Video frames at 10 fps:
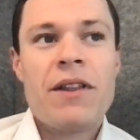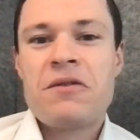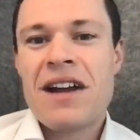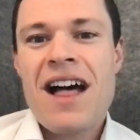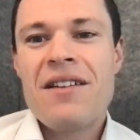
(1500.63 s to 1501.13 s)
But
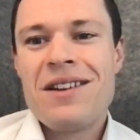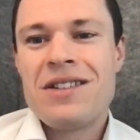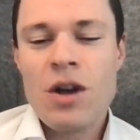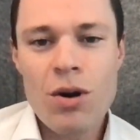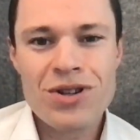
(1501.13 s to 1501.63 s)
the reality is
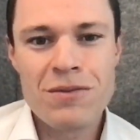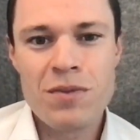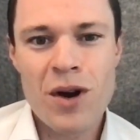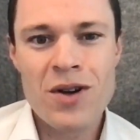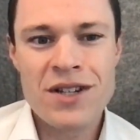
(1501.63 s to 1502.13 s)
the auction
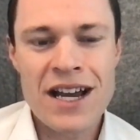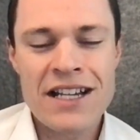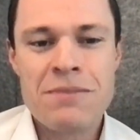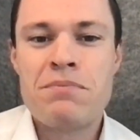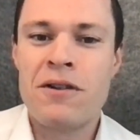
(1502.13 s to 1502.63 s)

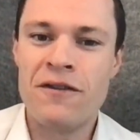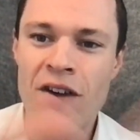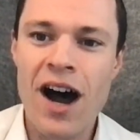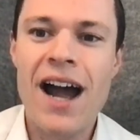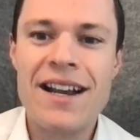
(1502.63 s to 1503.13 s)
process
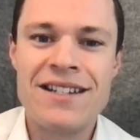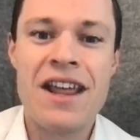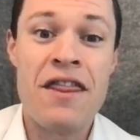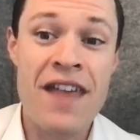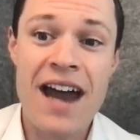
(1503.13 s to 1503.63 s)
provides
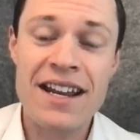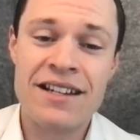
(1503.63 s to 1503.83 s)
that